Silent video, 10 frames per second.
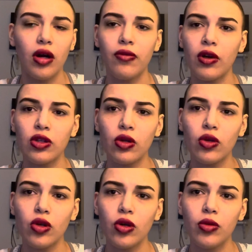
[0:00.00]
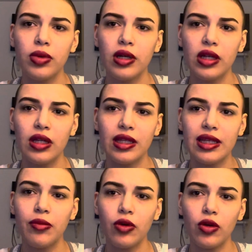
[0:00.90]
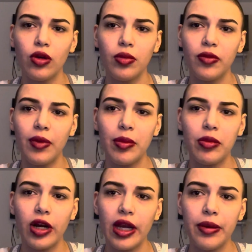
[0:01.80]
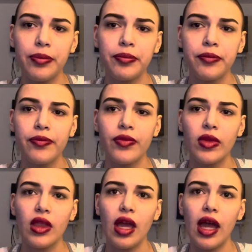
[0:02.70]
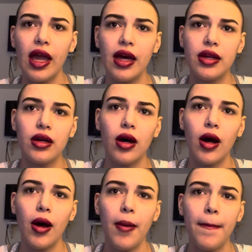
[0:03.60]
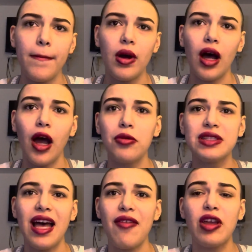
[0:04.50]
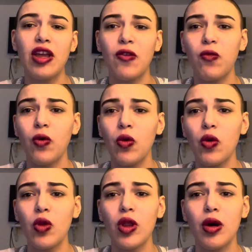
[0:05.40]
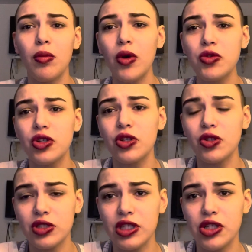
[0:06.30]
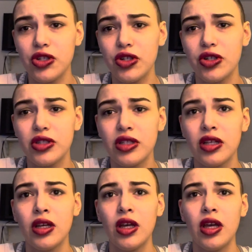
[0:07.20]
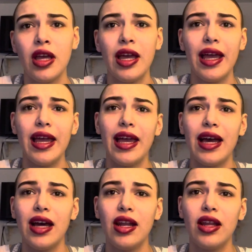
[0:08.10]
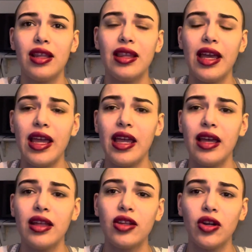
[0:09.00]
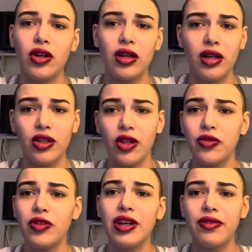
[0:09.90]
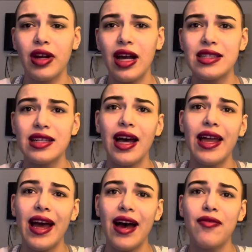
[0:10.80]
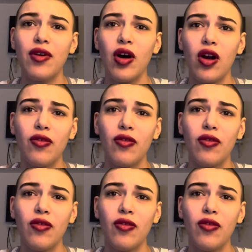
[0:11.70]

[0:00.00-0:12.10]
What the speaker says: frontal lobe and the temporal lobe of my brain. And I was having focal emotional seizures, and they're the three different kinds I have are